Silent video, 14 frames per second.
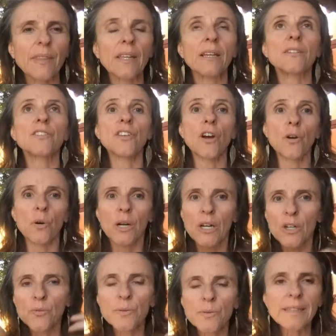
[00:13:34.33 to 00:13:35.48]
So
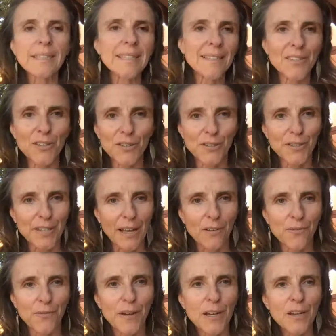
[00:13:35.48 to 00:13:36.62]
release
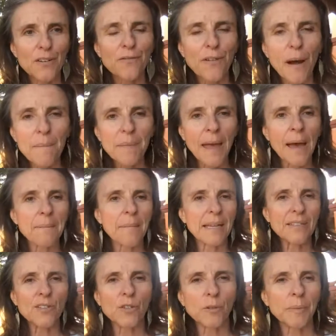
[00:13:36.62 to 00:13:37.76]
yourself from that
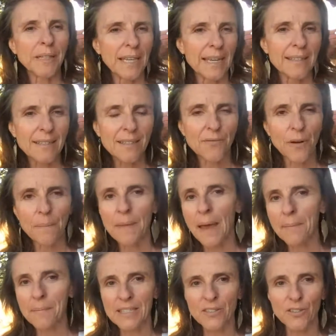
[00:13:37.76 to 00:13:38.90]
mental place, from
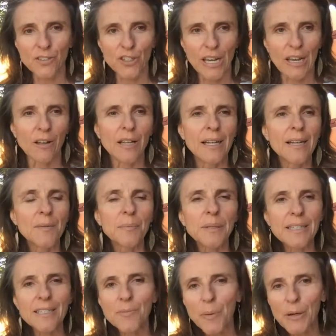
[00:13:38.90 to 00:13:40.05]
that mental jail.
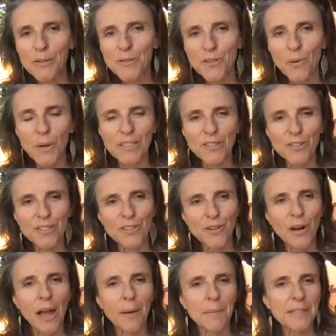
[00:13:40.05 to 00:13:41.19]
Please post your questions, your
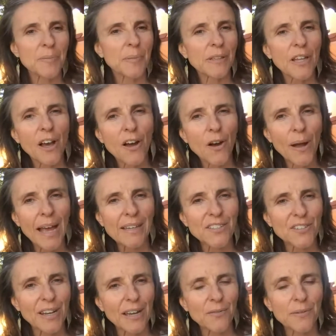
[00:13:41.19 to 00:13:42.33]
comments below,
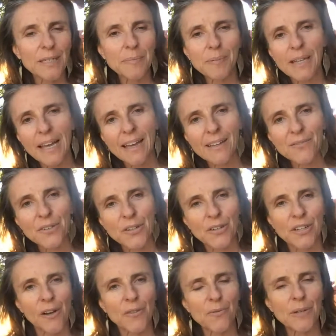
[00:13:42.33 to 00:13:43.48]
#replay if you're
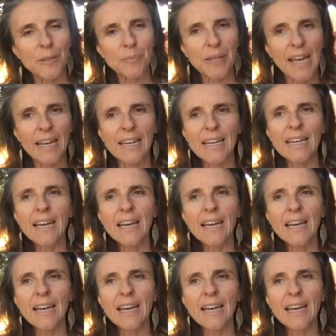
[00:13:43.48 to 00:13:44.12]
here on the replay.